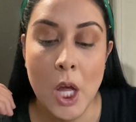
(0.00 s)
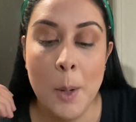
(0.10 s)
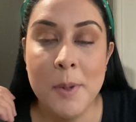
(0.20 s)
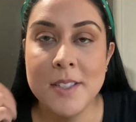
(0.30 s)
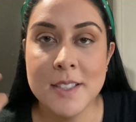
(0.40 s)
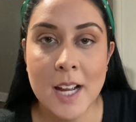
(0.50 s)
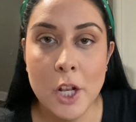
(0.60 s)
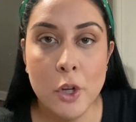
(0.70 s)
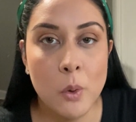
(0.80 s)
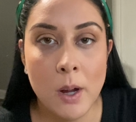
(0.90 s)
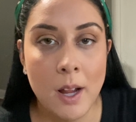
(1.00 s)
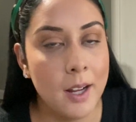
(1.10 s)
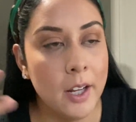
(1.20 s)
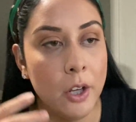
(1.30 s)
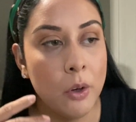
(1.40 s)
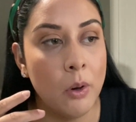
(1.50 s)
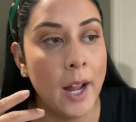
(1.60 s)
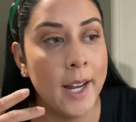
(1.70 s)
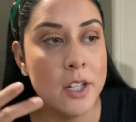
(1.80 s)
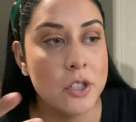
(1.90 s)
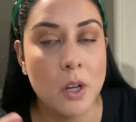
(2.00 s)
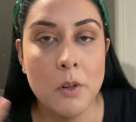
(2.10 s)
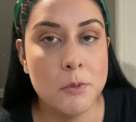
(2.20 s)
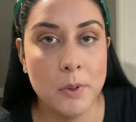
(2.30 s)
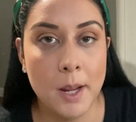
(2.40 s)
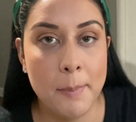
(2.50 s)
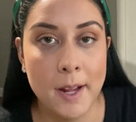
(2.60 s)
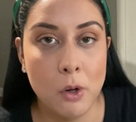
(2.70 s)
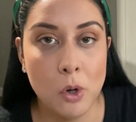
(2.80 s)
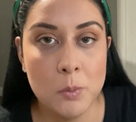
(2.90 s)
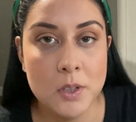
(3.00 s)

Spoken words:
But since I knew, you know, I can just always bring it back home.